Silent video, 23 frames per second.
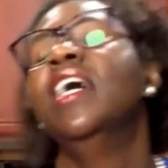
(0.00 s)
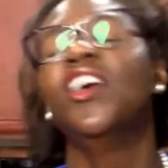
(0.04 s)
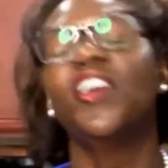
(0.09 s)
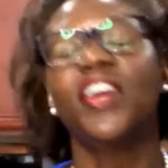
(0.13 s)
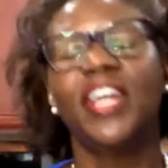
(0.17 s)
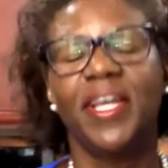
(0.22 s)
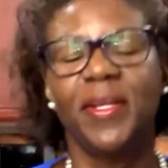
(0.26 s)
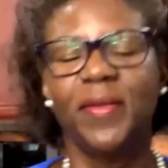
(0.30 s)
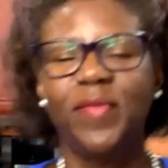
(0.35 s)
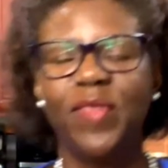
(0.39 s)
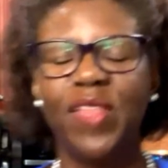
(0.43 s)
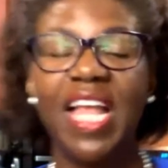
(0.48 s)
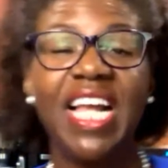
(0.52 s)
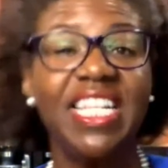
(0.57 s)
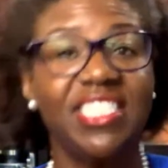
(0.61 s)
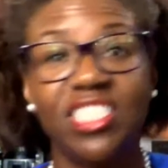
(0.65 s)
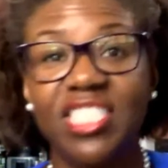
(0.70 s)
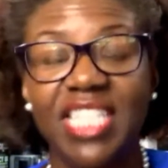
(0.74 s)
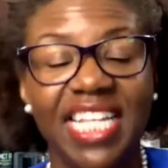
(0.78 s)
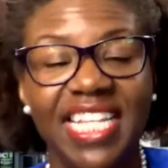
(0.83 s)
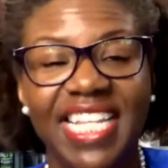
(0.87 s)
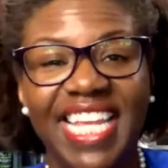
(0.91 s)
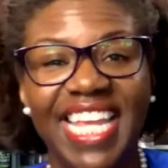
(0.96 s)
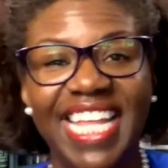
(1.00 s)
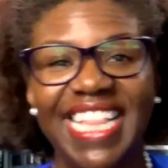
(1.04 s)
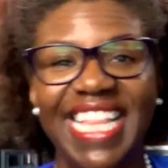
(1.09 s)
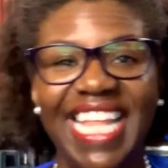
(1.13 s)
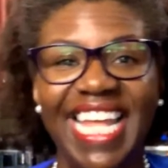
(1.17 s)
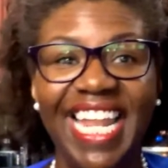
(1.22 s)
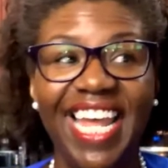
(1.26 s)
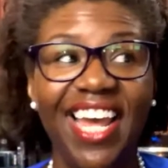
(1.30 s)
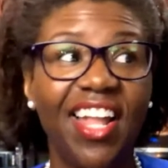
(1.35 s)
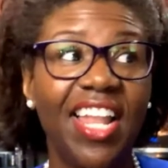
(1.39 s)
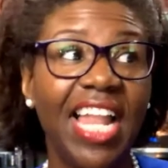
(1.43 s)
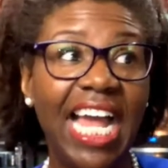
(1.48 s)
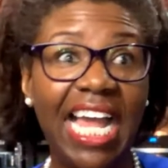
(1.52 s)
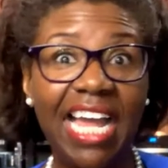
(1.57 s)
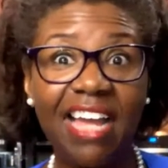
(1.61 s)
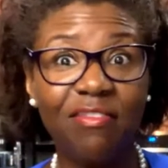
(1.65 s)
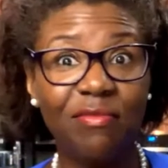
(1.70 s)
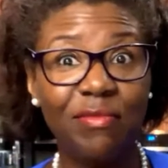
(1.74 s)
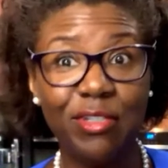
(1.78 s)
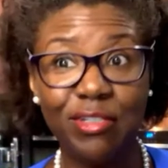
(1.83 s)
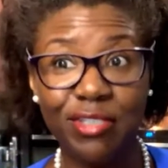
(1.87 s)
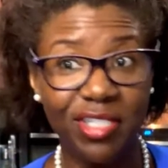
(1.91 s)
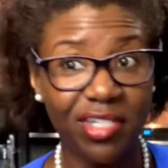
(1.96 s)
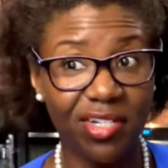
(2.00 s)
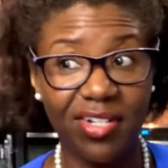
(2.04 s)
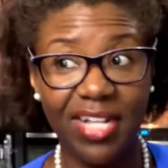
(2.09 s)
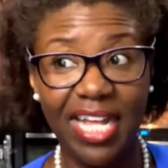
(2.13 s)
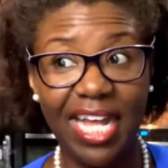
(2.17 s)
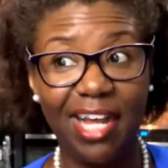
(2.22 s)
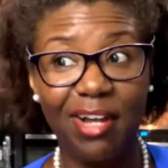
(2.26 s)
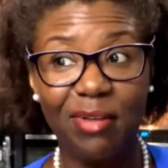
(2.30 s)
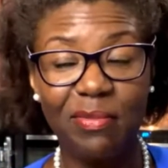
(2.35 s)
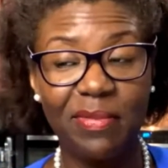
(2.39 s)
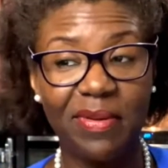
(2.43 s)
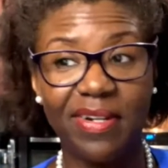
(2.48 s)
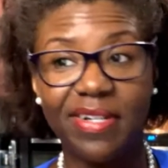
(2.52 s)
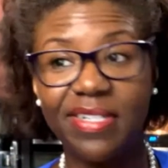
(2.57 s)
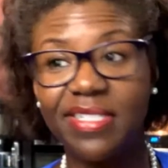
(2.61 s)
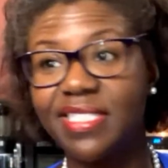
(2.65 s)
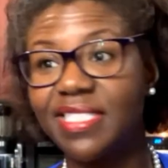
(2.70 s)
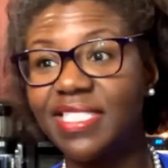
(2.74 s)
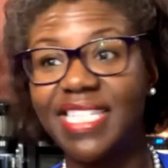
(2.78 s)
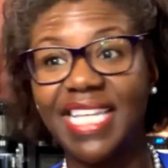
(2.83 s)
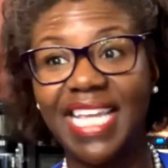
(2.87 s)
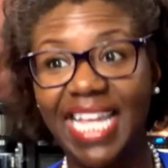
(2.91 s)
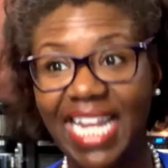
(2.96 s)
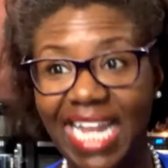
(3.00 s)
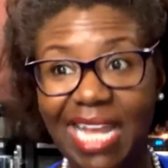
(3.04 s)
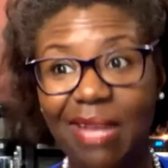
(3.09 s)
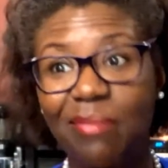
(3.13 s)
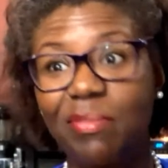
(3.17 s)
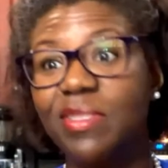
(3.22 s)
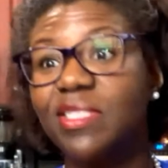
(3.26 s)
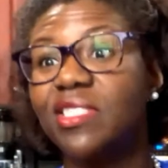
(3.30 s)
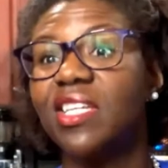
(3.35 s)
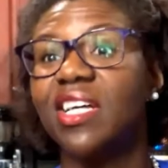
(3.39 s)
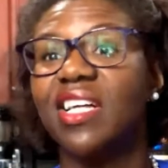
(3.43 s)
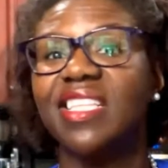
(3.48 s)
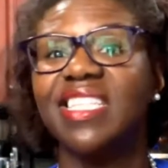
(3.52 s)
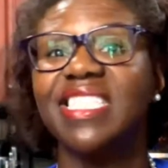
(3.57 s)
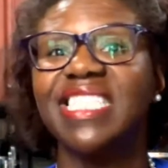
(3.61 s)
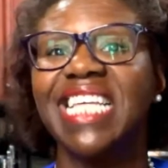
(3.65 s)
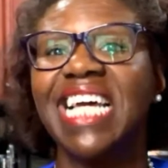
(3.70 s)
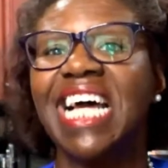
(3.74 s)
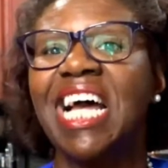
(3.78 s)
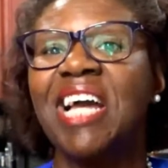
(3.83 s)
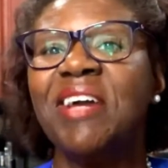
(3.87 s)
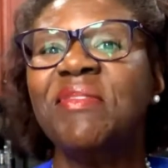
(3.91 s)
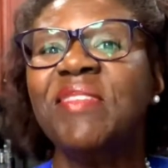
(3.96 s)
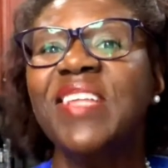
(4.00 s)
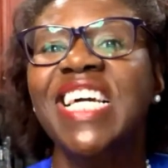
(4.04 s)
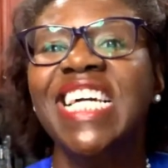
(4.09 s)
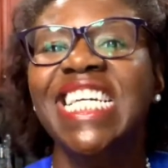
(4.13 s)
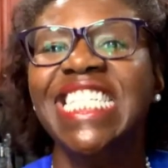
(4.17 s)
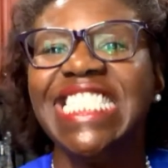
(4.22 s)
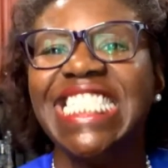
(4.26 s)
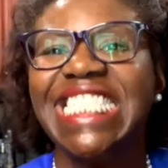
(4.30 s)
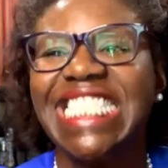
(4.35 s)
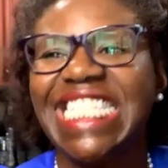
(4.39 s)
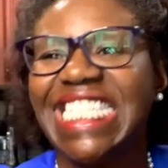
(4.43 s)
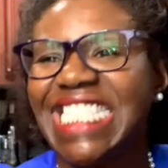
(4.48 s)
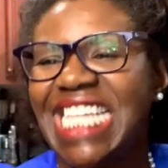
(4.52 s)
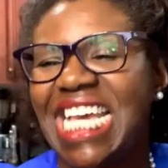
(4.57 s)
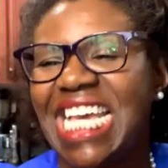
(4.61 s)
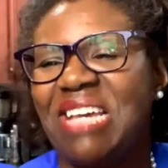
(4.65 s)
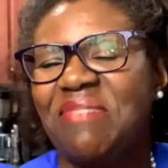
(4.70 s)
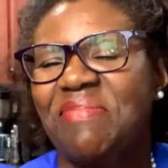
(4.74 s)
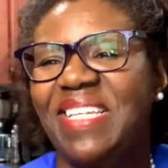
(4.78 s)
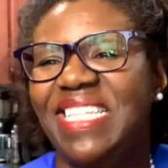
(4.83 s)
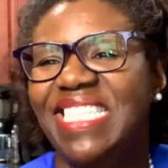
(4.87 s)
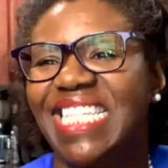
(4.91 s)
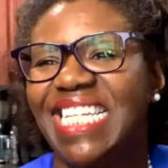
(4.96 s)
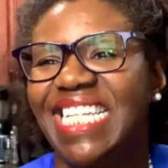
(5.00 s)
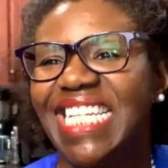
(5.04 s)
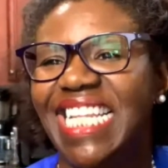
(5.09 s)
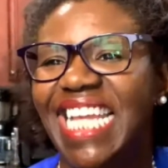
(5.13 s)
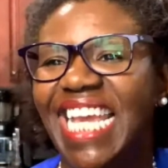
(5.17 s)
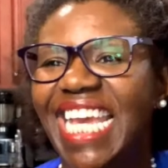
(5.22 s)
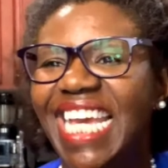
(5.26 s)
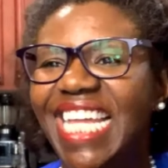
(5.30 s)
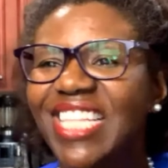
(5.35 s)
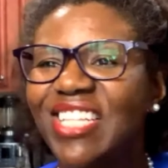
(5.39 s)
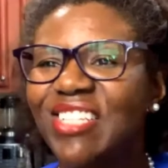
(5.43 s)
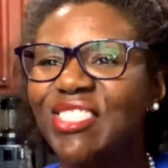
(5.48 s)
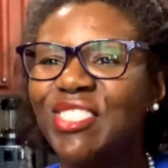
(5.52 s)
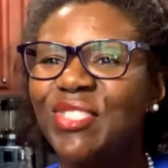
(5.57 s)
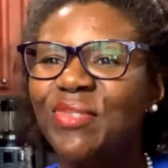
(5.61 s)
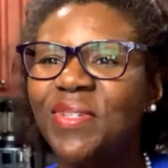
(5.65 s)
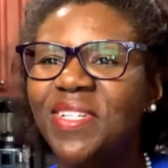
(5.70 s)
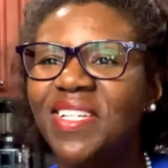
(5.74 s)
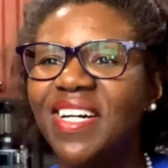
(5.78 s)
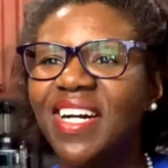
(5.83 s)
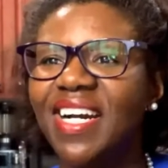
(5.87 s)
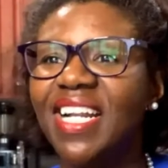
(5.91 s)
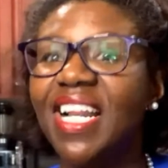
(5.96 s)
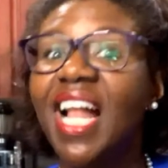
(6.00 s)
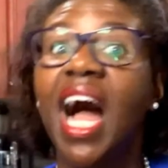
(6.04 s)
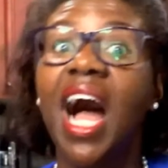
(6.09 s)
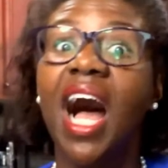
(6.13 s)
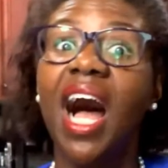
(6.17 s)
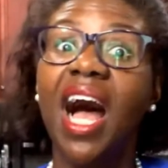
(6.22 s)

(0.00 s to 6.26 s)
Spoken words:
Okay, I just had to get that out. I have musical outbursts. It happens all the time. She says, "Happy Sunday." Hello, sweetheart.